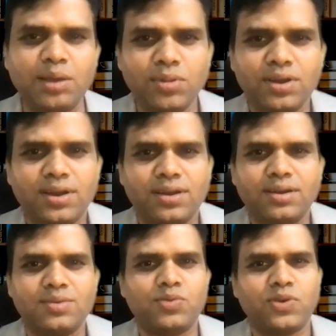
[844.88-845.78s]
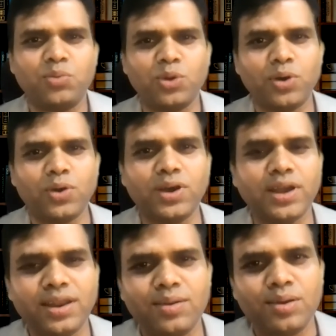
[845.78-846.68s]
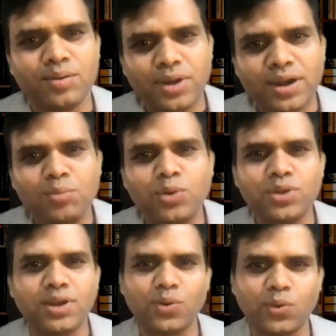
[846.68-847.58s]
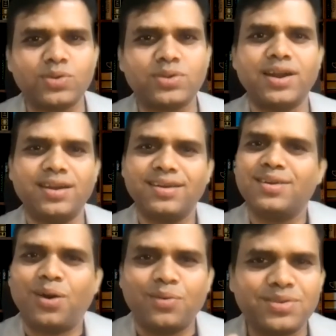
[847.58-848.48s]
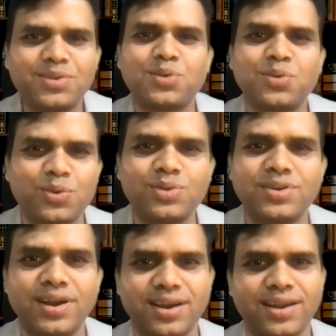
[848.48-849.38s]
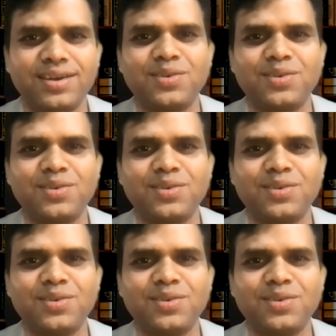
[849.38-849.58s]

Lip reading: time? From tomorrow again, Monday blues are going to start. Office is going to start, right?